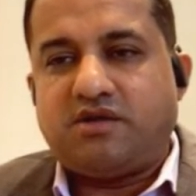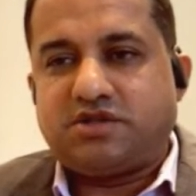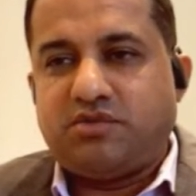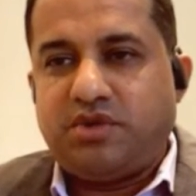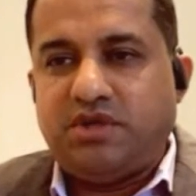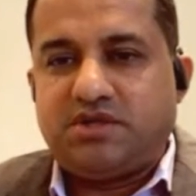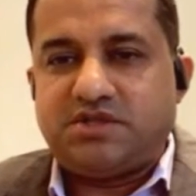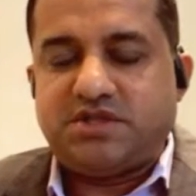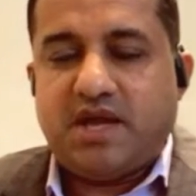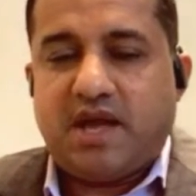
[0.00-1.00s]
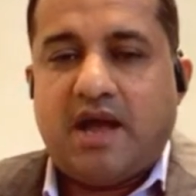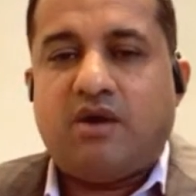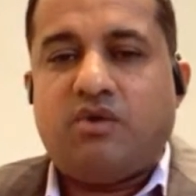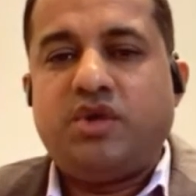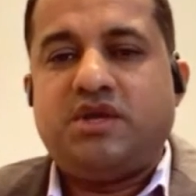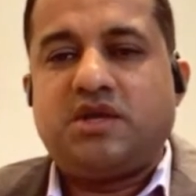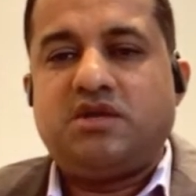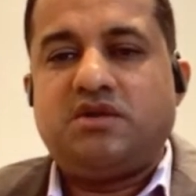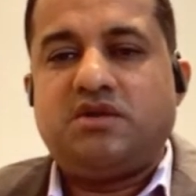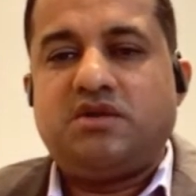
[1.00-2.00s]
So we need to see how we can
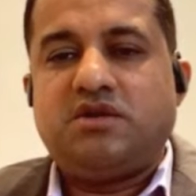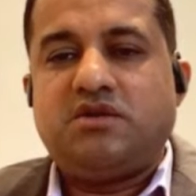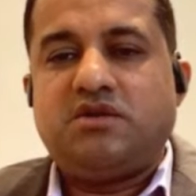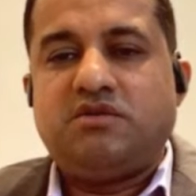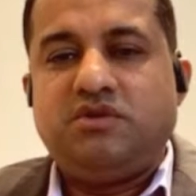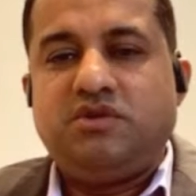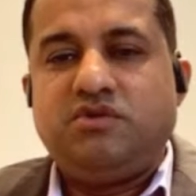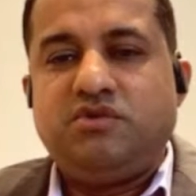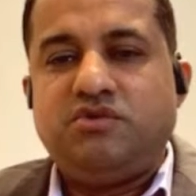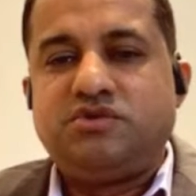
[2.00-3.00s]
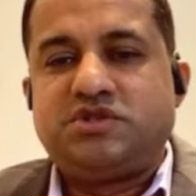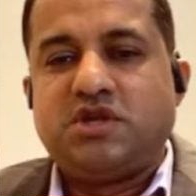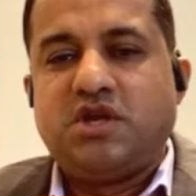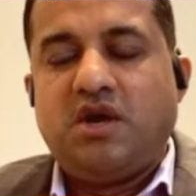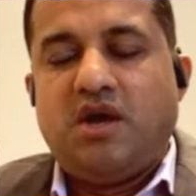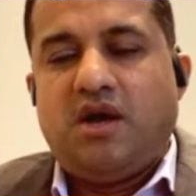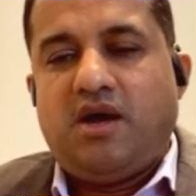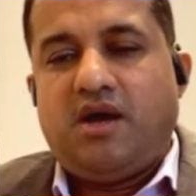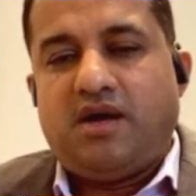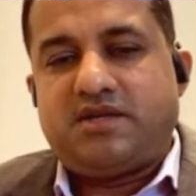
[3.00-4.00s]
use
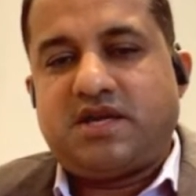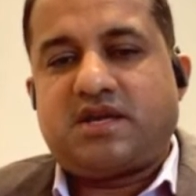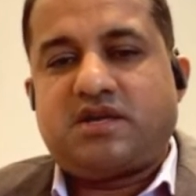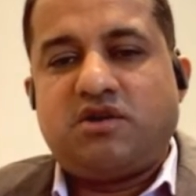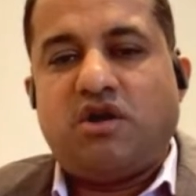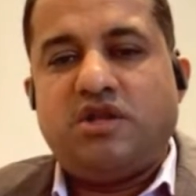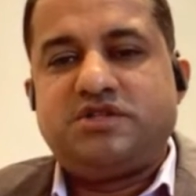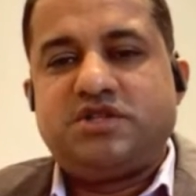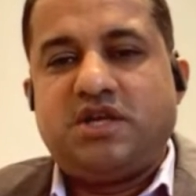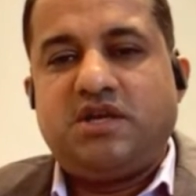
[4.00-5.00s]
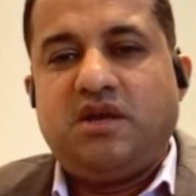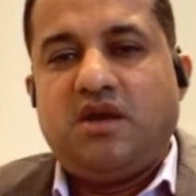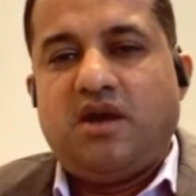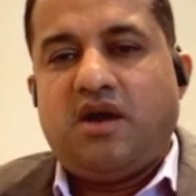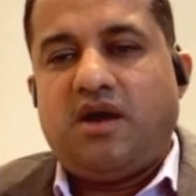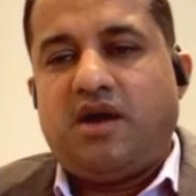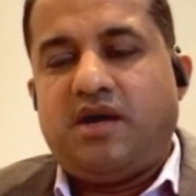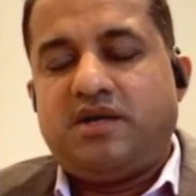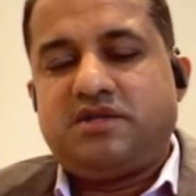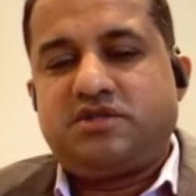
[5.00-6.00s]
technology
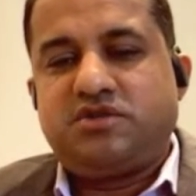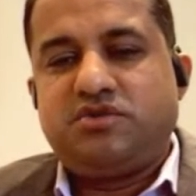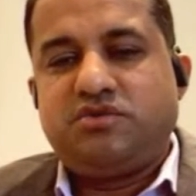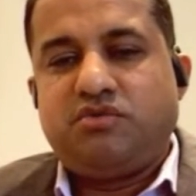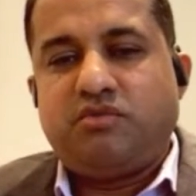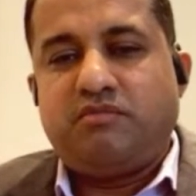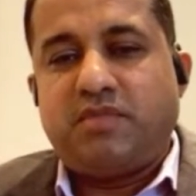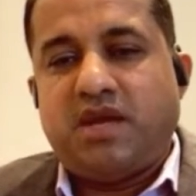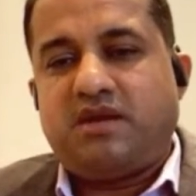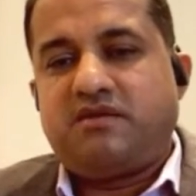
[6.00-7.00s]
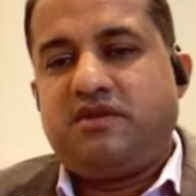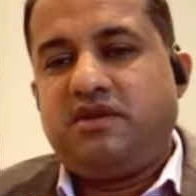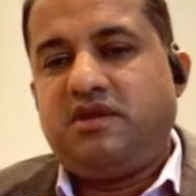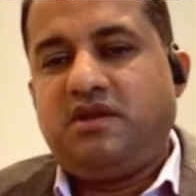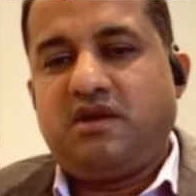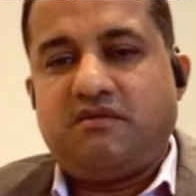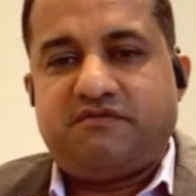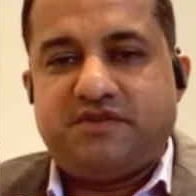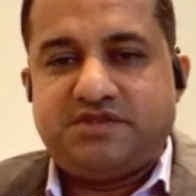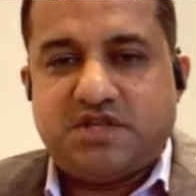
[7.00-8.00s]
to make the
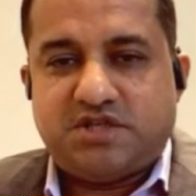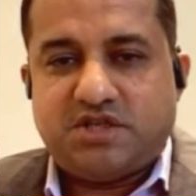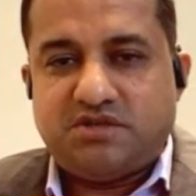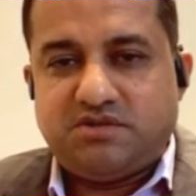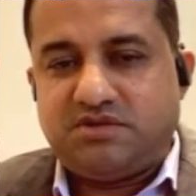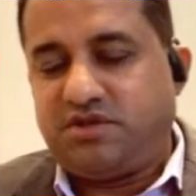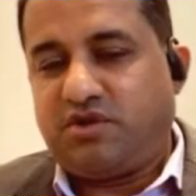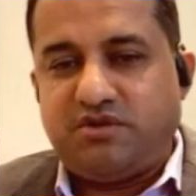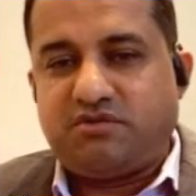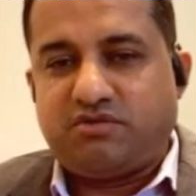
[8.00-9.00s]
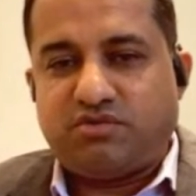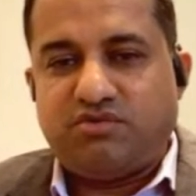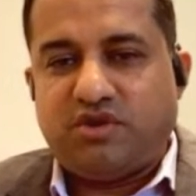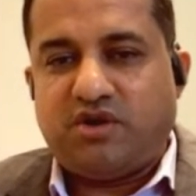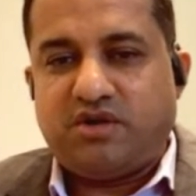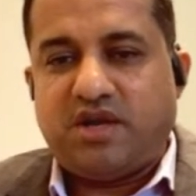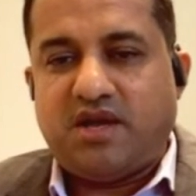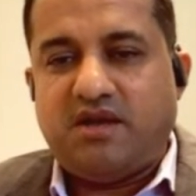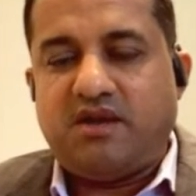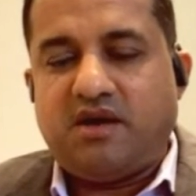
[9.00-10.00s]
physician's journey through their
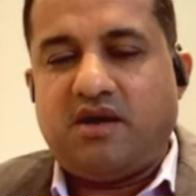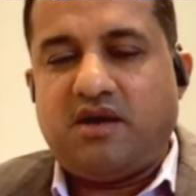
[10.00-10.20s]
day